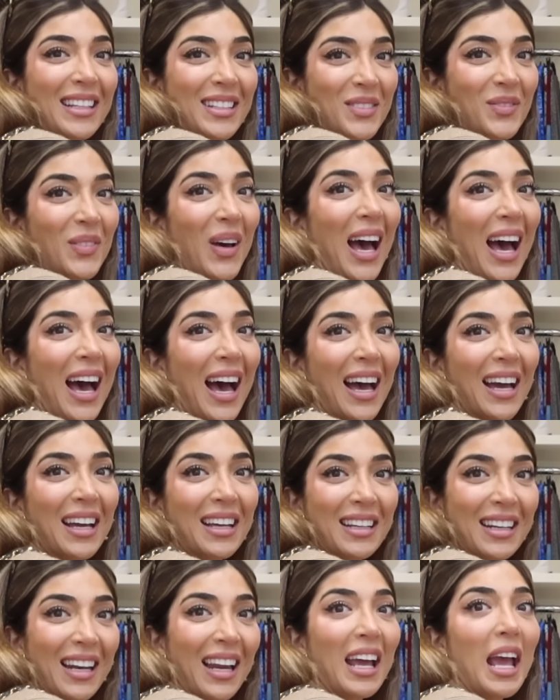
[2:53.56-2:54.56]
this this
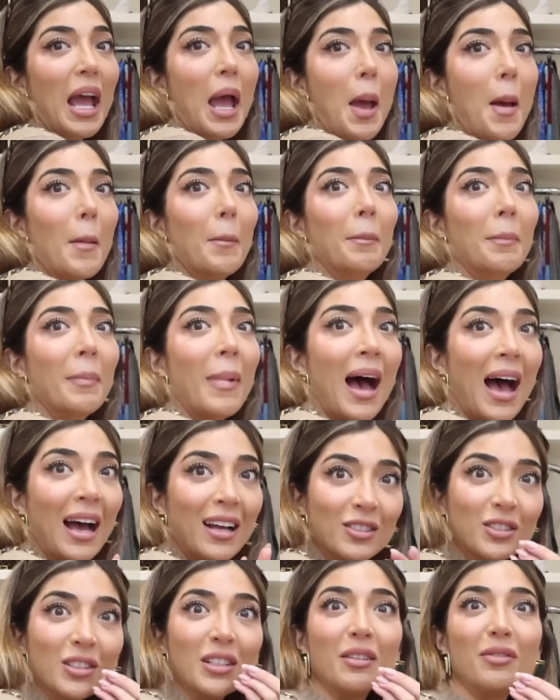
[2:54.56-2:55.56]
bag. Like,
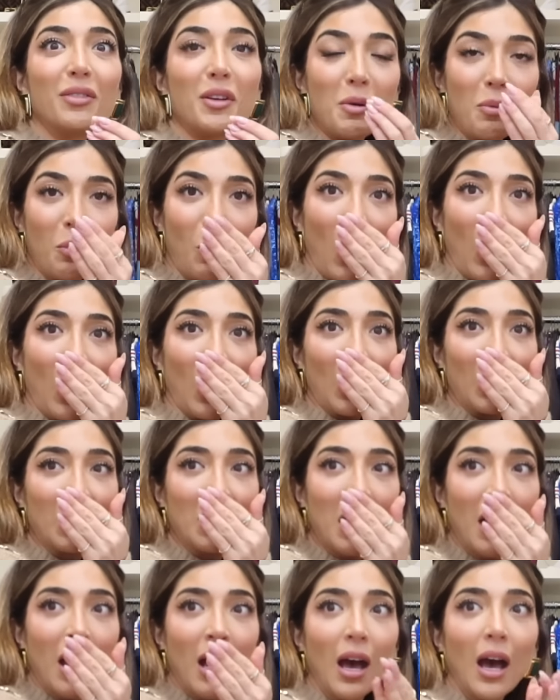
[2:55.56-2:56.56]
imagine if you
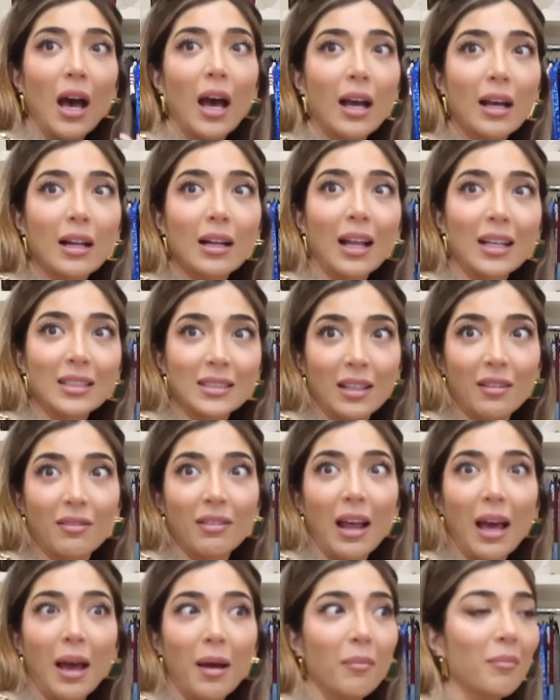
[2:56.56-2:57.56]
won a classic
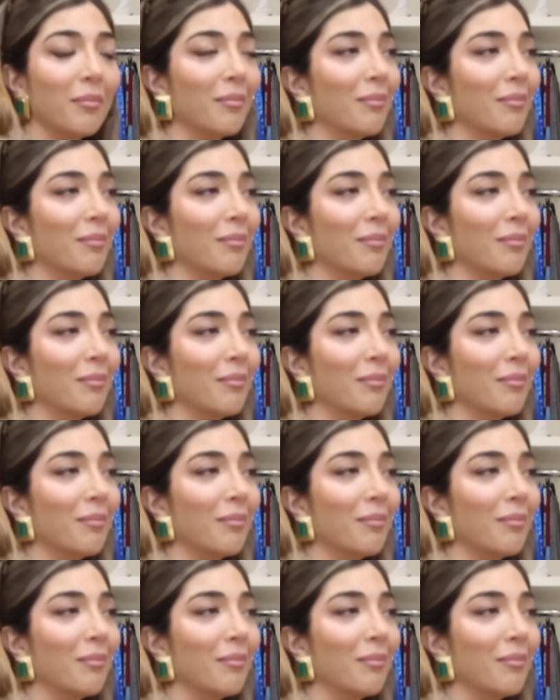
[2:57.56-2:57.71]
flat